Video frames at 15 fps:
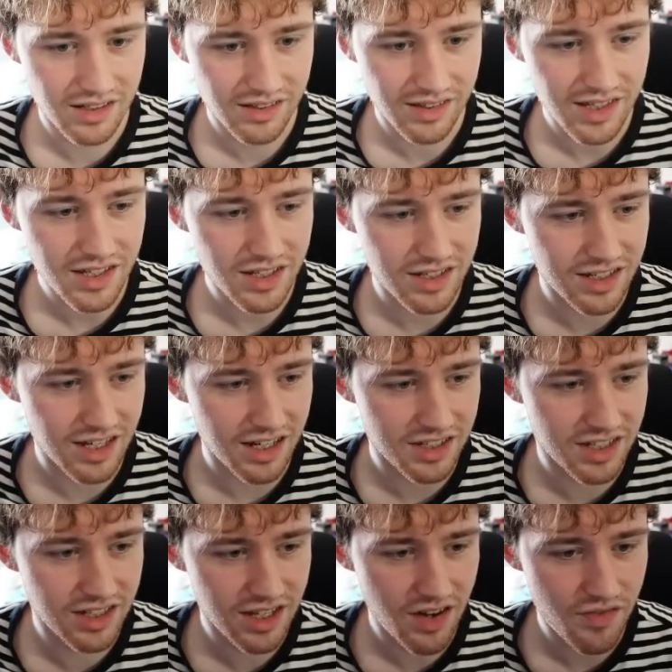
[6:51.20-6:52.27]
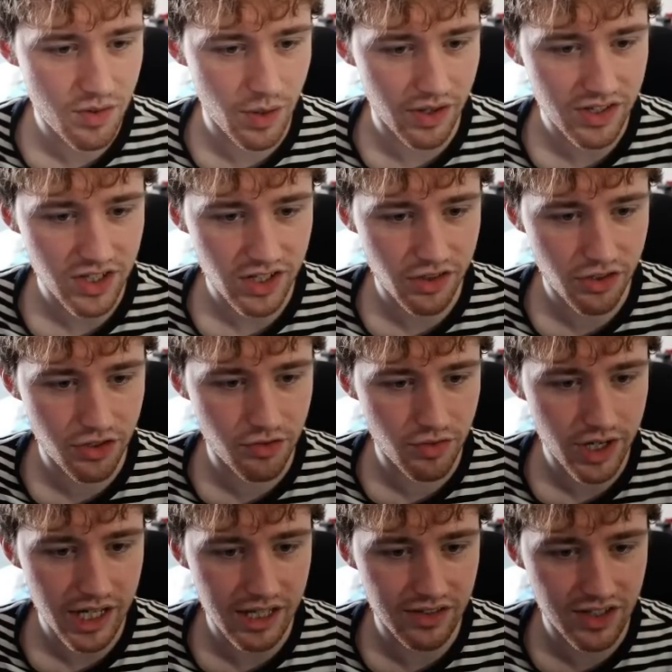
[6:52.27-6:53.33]
There's assassins everywhere. There's like
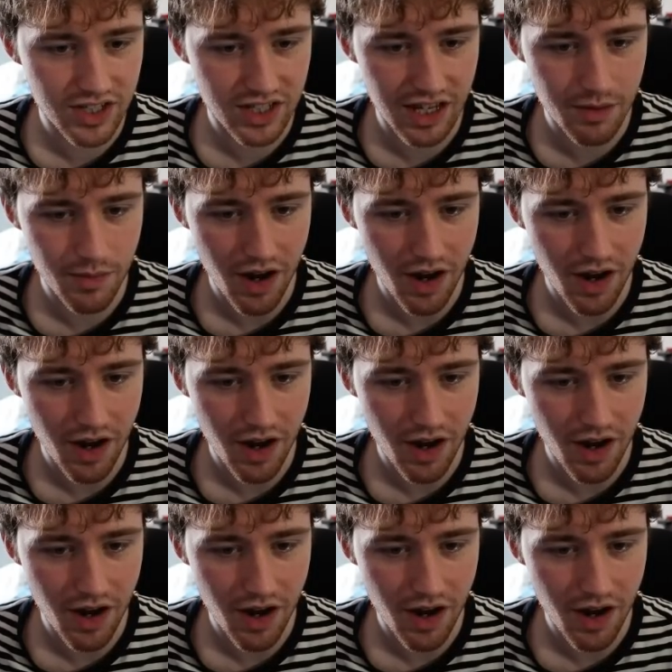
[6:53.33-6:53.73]
3 in the same